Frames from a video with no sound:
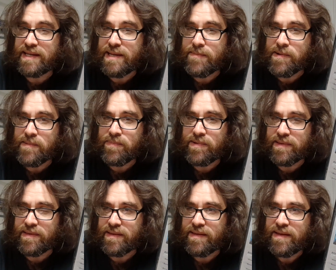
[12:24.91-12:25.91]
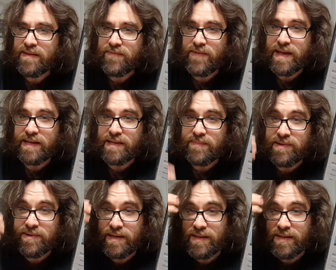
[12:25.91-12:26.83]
keep up with the fan community,